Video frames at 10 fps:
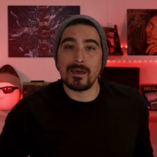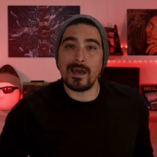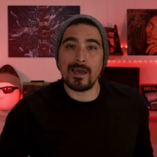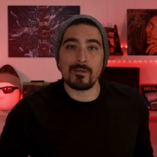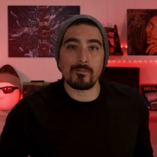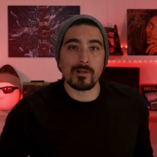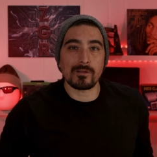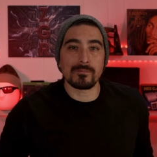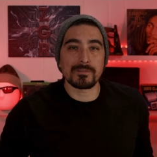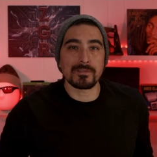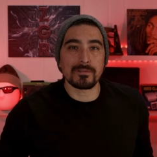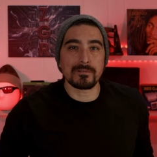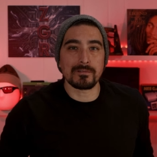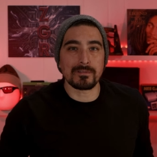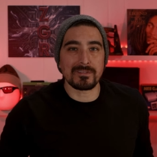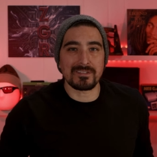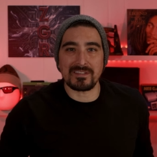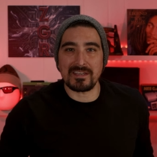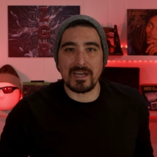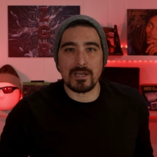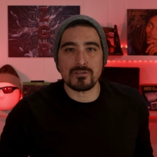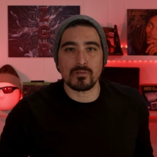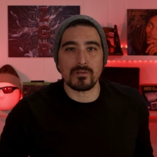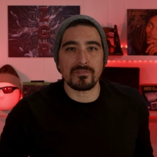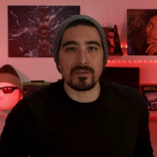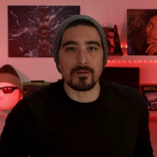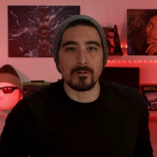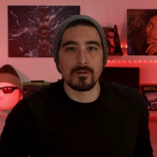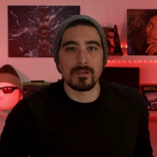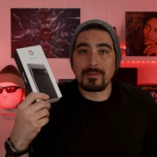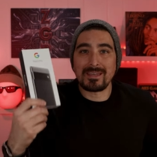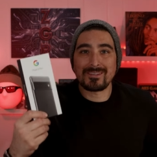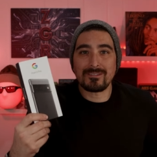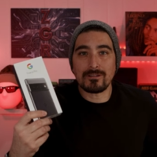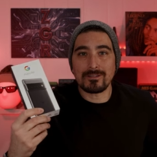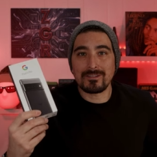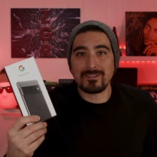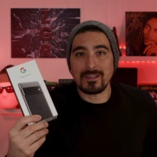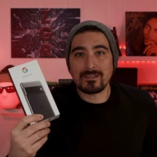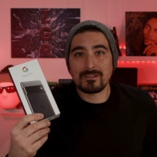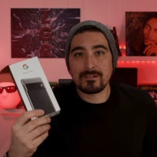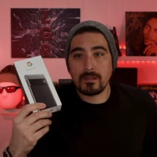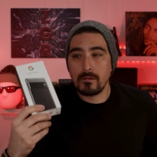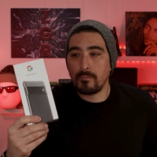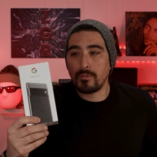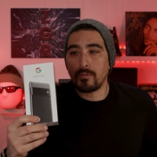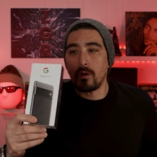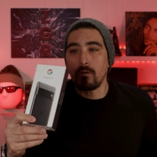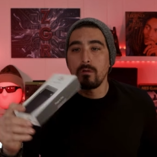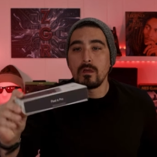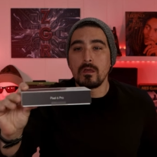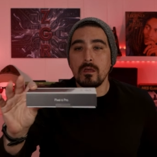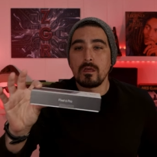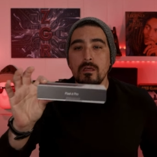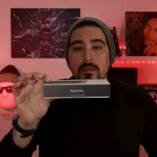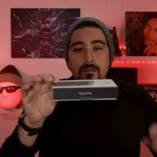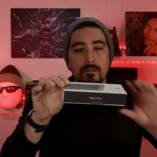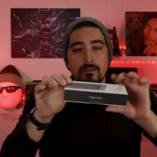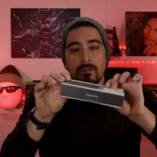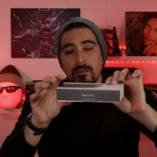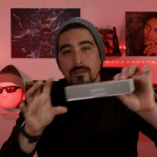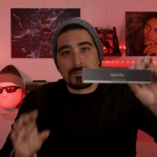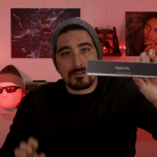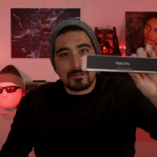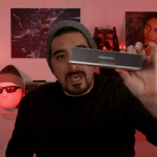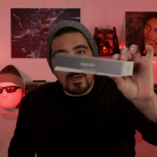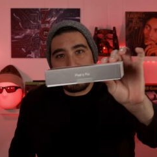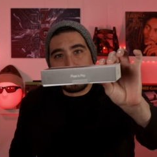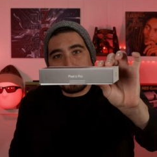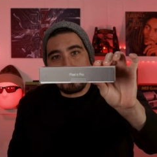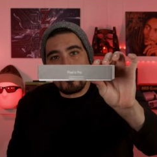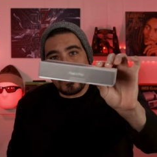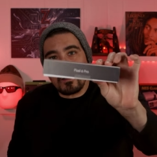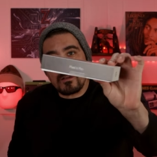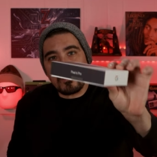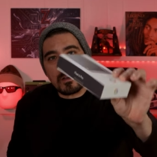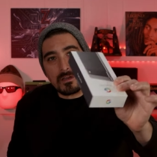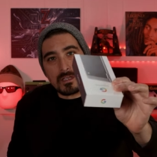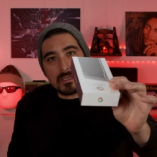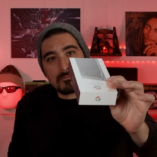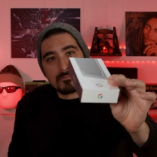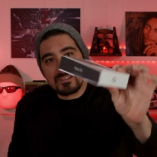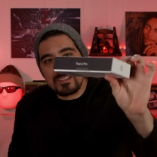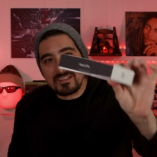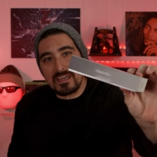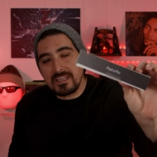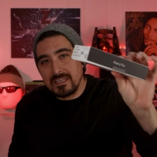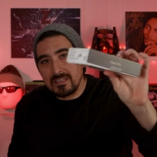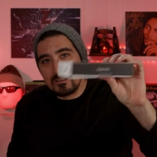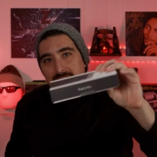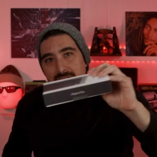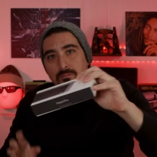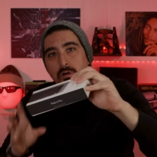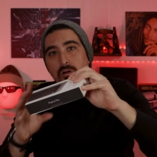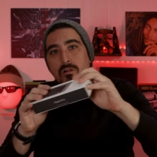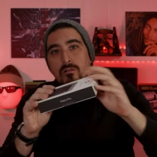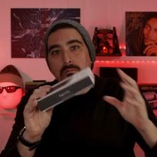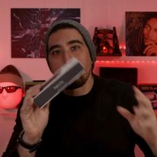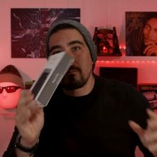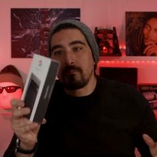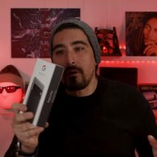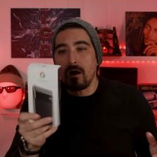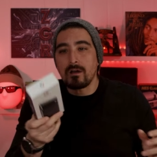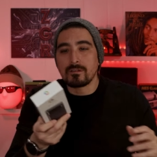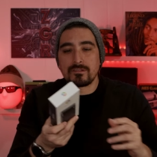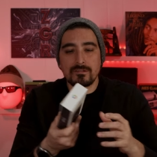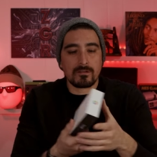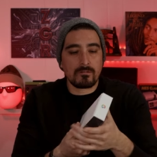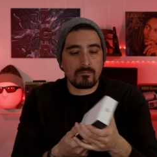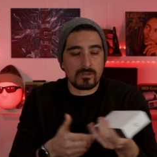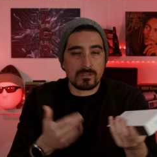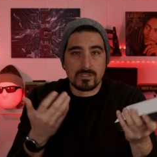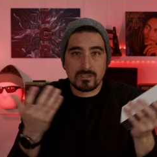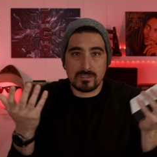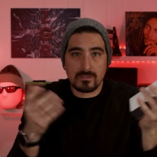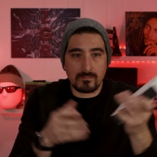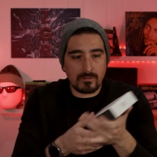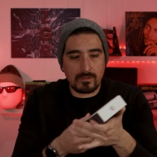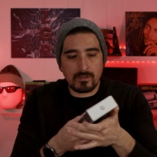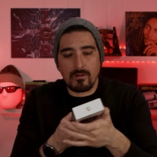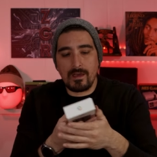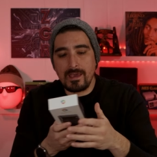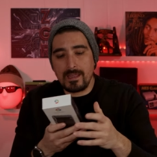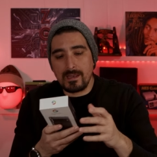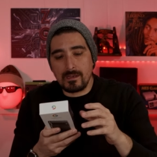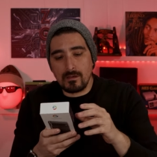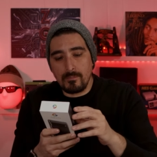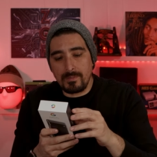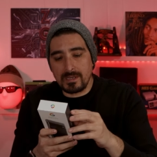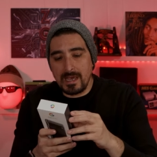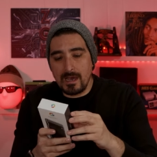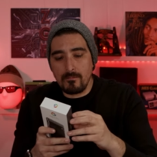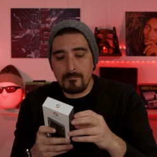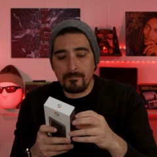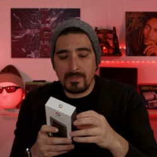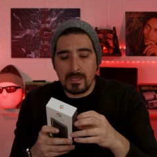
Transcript: Hi, welcome to ZGadget Review, Pixel 6 Pro. It comes in a very, very skinny, small box, which I'm gonna go ahead and open now.